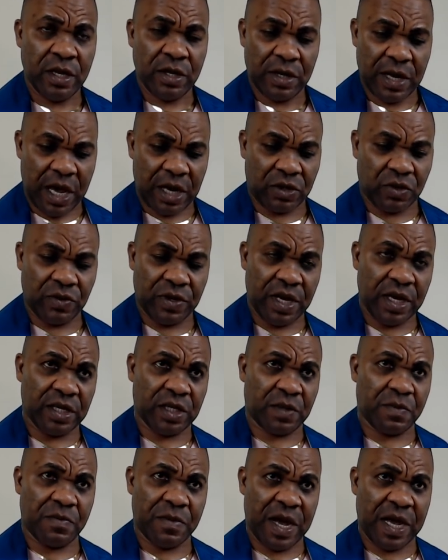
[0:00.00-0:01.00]
like today
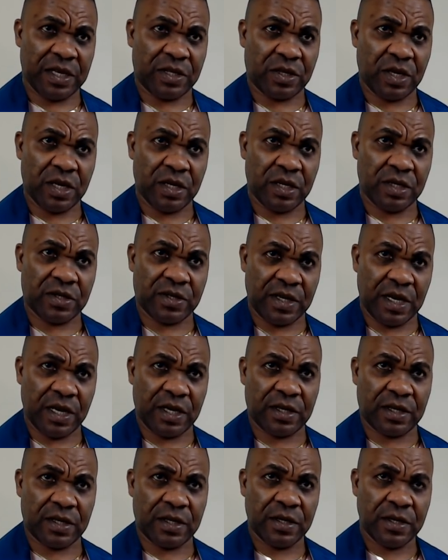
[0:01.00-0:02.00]
is March
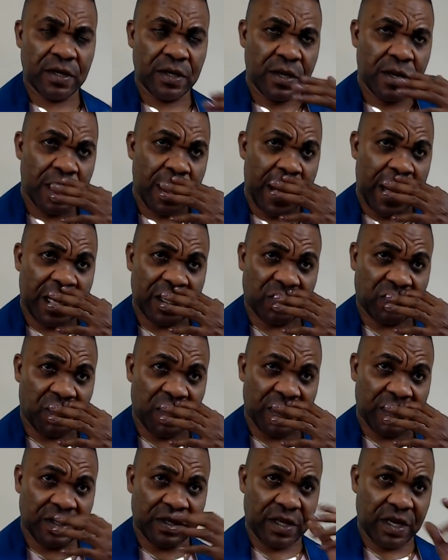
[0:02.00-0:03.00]
6, Ash
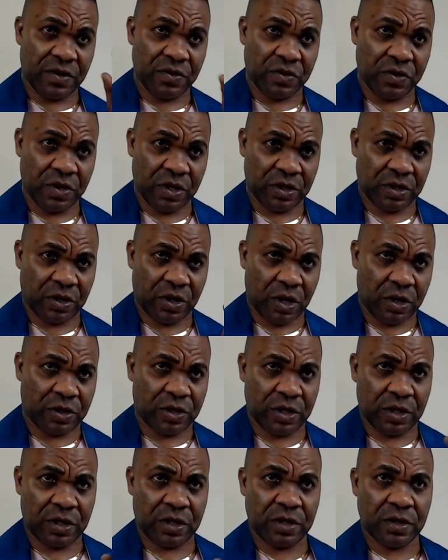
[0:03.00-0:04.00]
Wednesday, you just touch
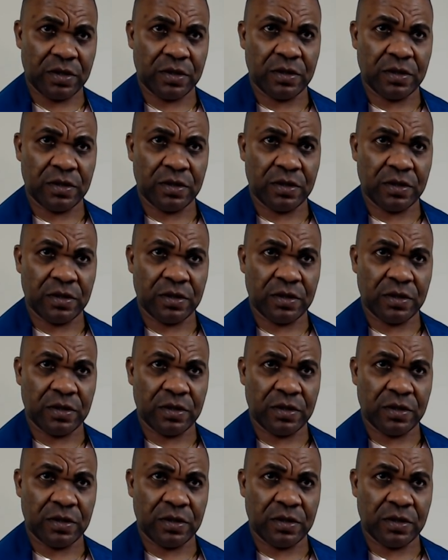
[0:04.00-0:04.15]
it